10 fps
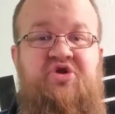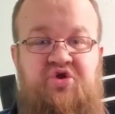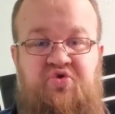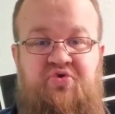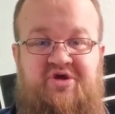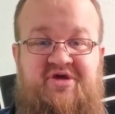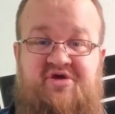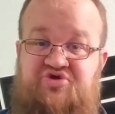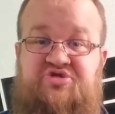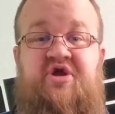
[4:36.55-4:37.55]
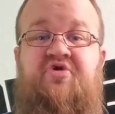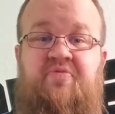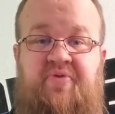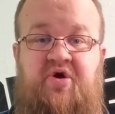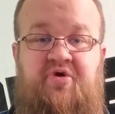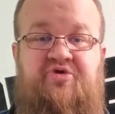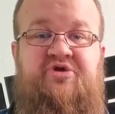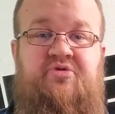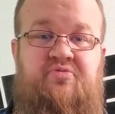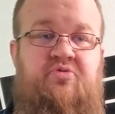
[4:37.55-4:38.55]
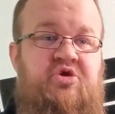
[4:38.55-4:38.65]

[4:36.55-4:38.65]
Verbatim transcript: do is tear it apart and